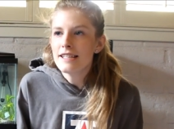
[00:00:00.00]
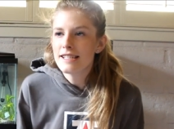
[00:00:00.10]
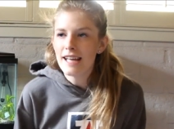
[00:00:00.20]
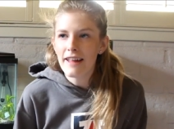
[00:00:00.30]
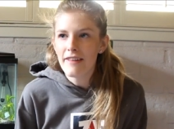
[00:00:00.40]

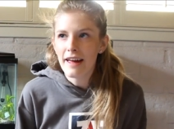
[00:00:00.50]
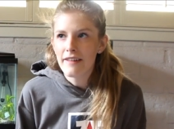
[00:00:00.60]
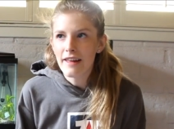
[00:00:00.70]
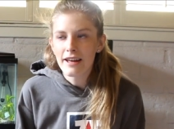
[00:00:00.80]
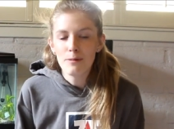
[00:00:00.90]
said
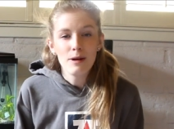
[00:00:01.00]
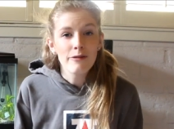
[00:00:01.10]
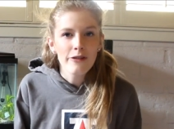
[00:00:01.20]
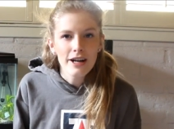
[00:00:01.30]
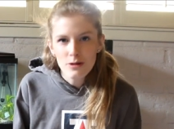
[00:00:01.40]
that they could be
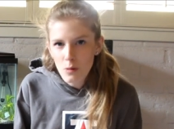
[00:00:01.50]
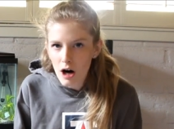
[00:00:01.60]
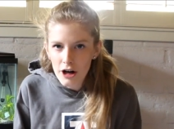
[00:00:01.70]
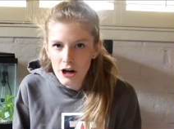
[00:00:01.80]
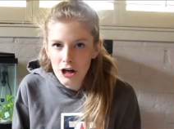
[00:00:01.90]

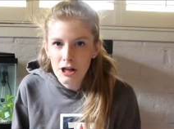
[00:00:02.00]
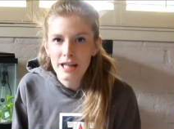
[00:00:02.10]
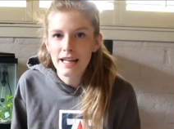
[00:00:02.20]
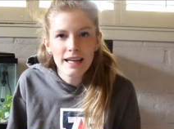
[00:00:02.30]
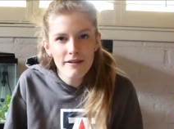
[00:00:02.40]
freshwater,
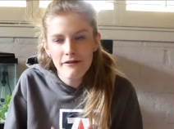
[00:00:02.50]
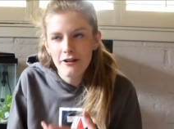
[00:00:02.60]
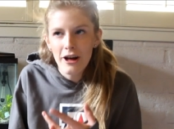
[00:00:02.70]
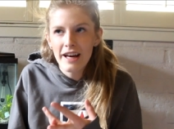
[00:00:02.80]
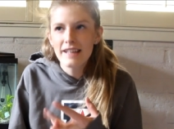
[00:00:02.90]
could eat
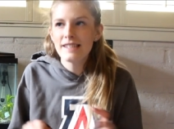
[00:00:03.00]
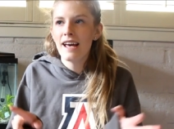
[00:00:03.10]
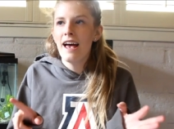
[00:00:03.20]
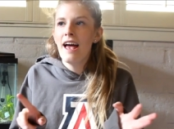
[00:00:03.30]
flakes,